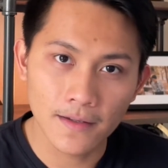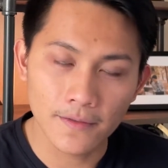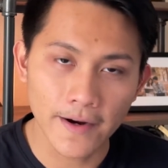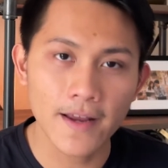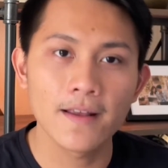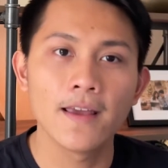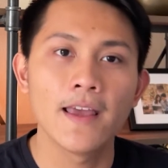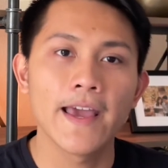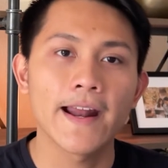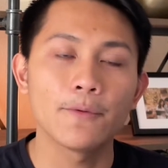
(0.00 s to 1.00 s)
right?
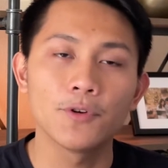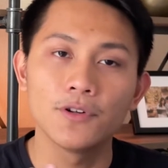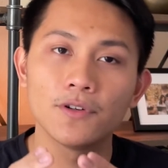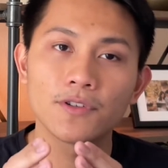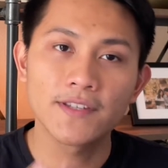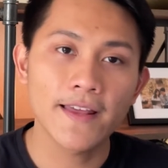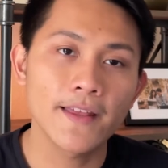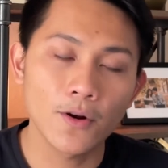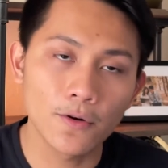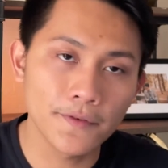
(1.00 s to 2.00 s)
And I would send
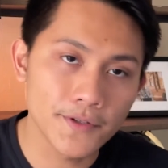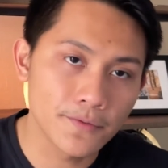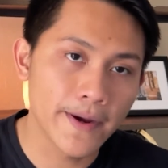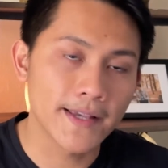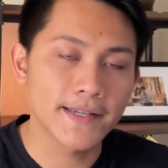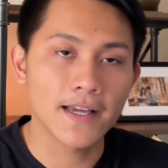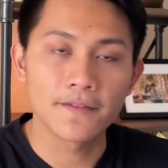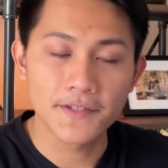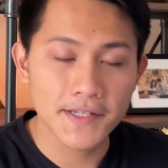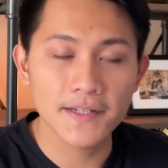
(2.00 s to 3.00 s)
that over to my
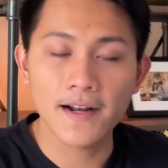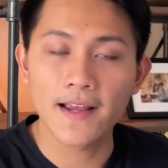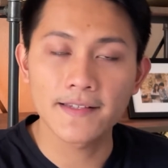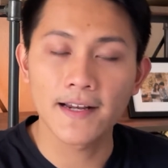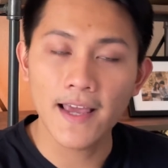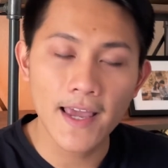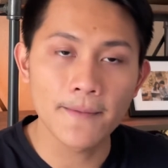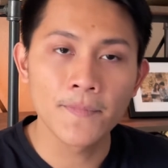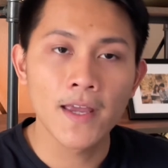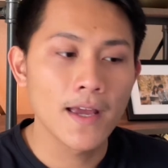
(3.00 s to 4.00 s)
executive assistant. And I said,
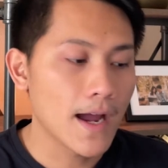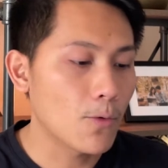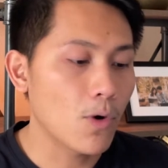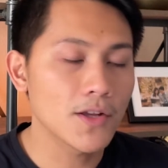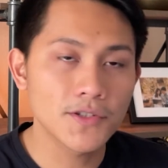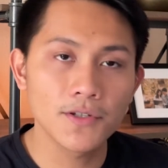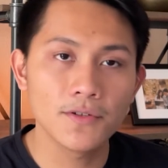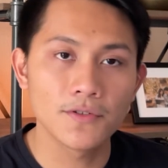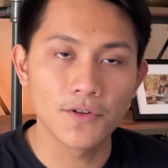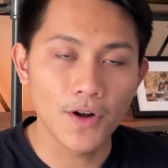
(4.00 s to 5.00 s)
hey, I want you
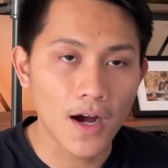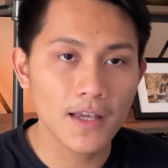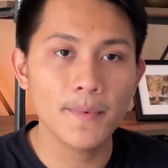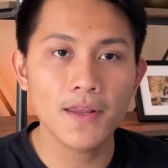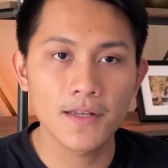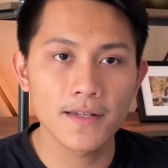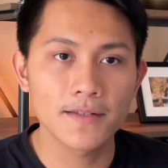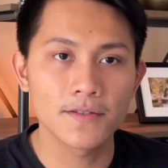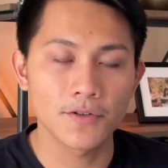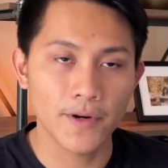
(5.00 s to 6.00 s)
to document
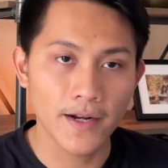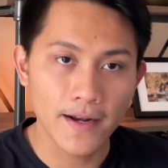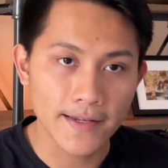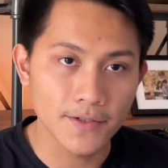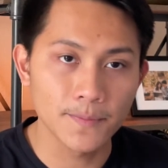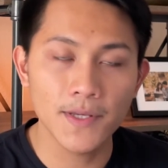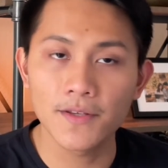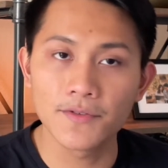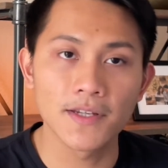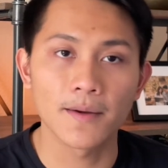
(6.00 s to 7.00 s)
this to create an SOP
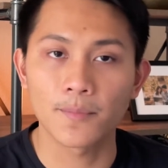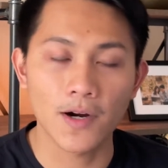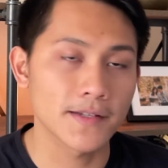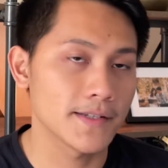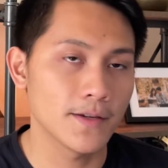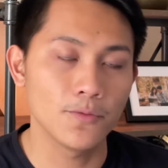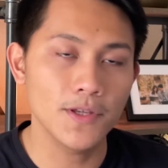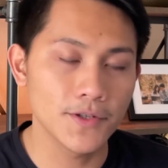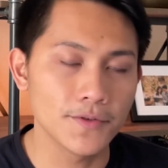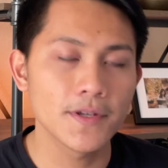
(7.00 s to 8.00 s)
using a process that we
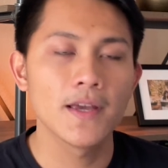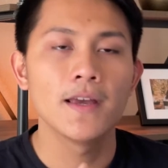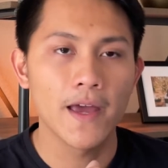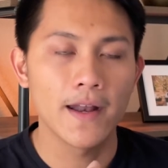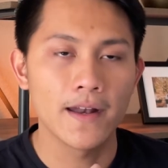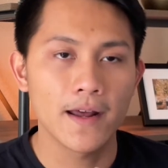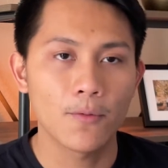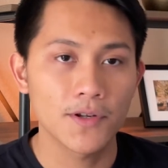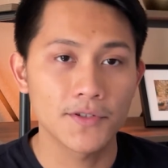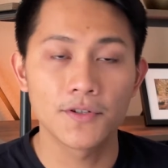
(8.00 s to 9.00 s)
use. And I
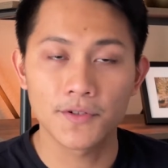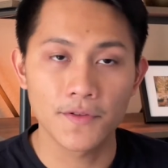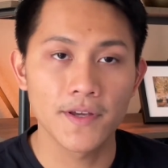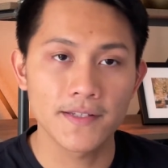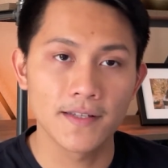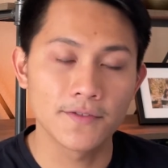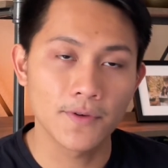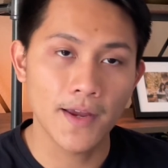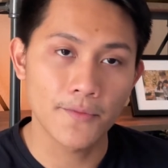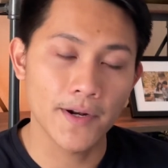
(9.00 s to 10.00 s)
want you to turn this into
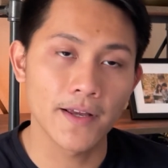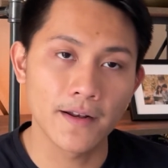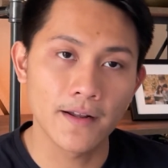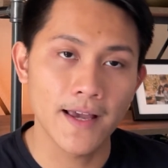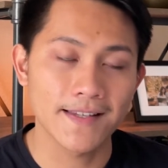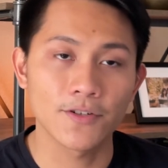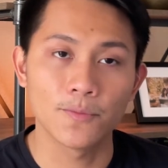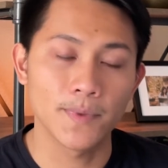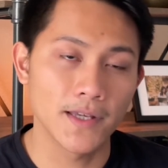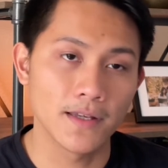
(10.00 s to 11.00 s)
a written
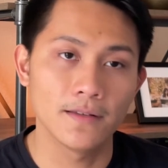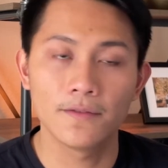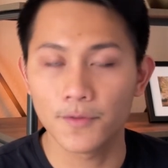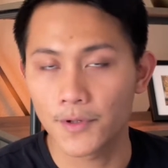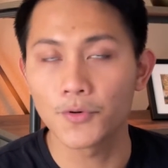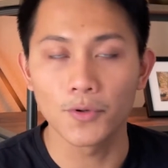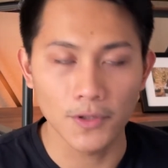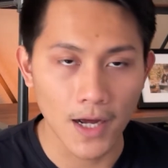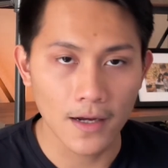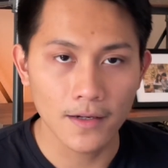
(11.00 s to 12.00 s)
SOP through a Google
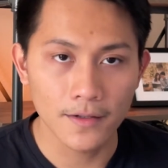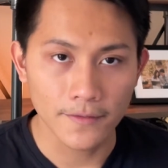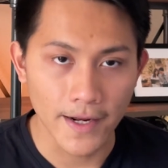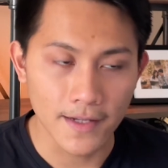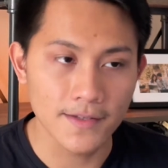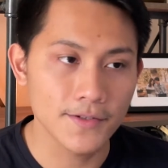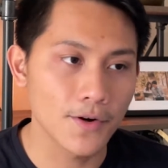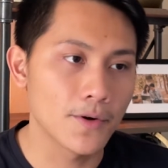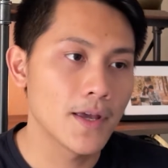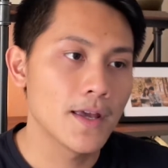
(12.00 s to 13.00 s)
Doc, right? And
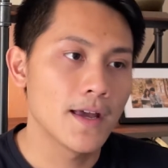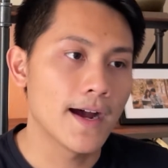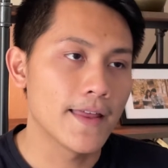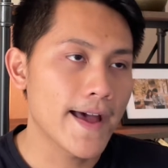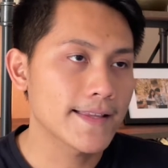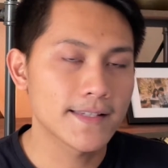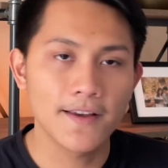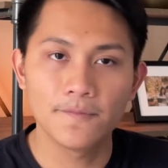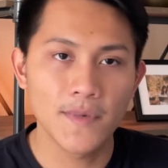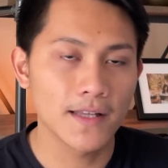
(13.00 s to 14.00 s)
so that
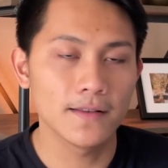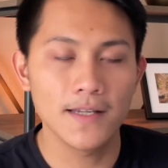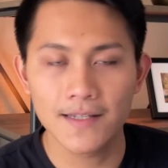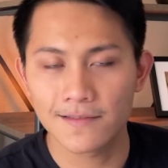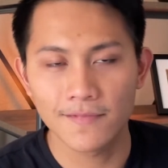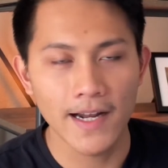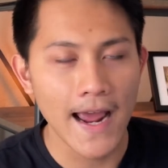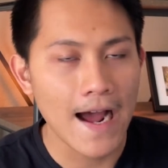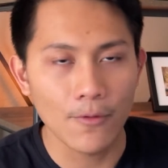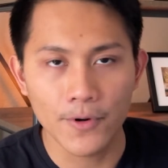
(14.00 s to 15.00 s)
saved me at least an
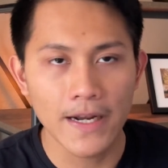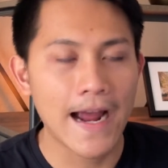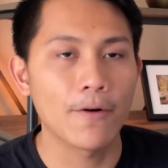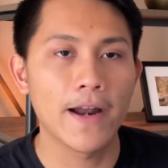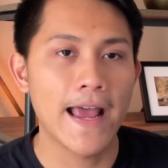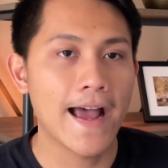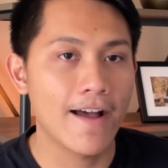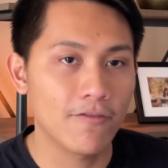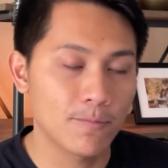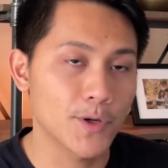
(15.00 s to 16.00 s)
hour and a
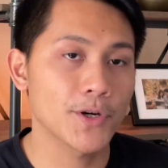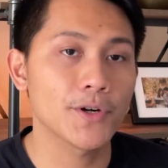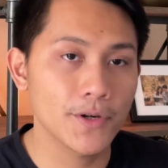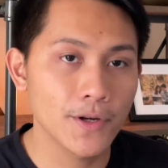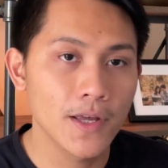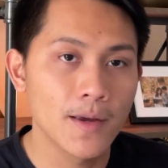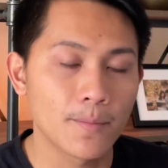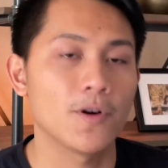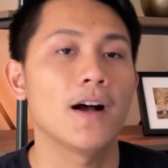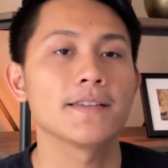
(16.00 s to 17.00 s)
half per
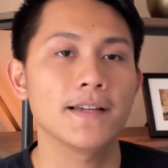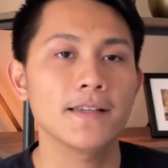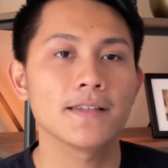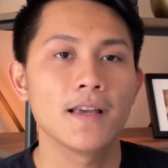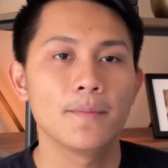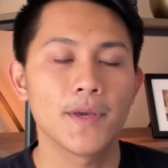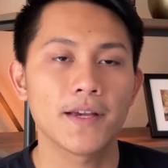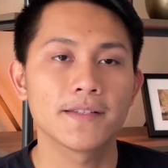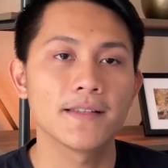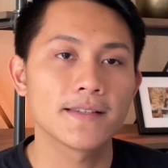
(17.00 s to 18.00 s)
process,
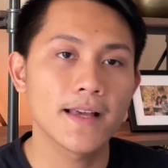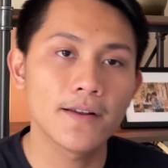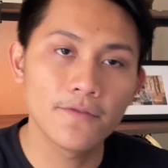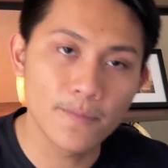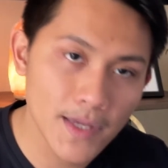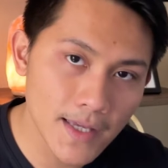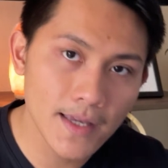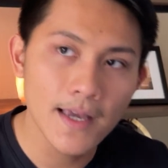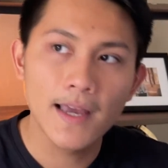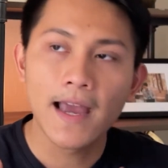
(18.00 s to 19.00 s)
because instead of
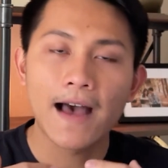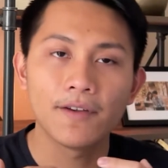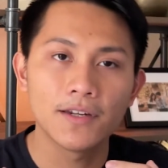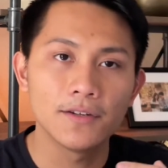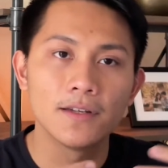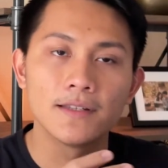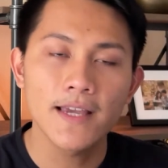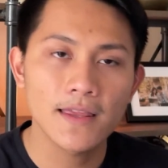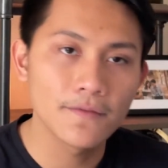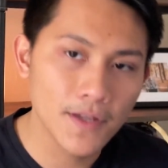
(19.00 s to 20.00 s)
me having to
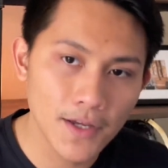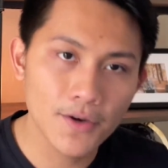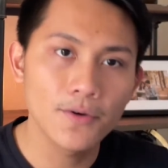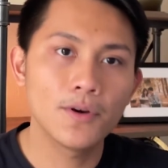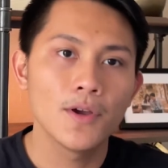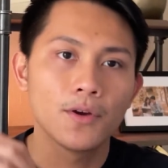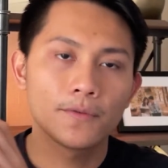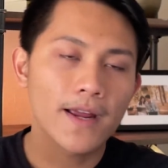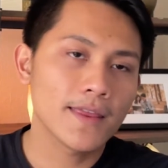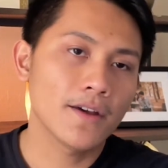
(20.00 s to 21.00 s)
take the video,
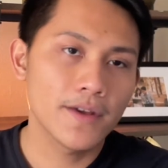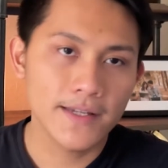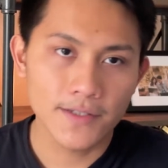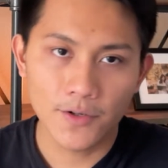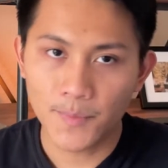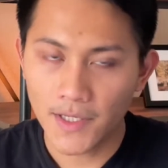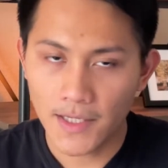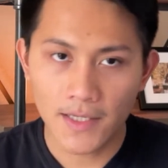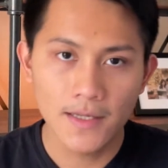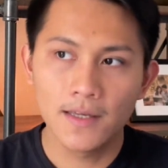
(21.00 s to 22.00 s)
write down the SOP,
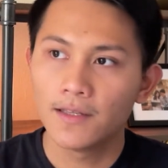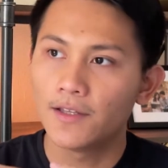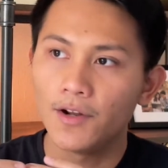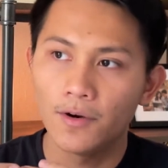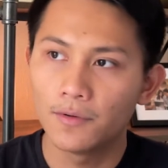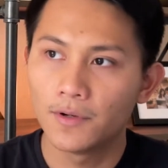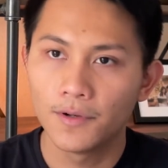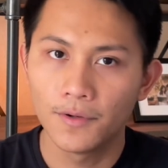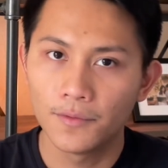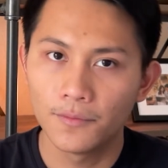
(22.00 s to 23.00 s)
take
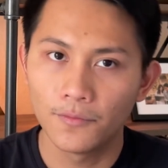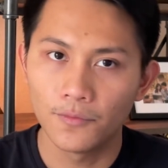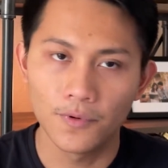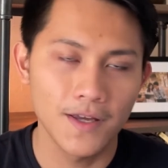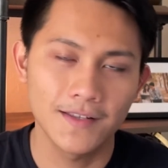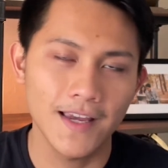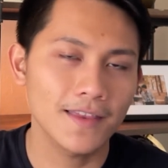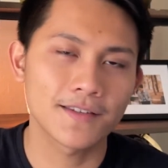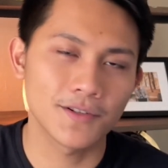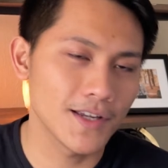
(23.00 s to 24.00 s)

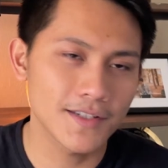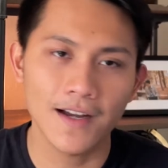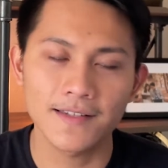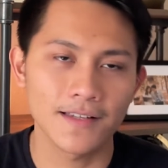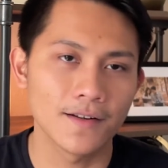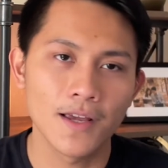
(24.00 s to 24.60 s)
the screenshots and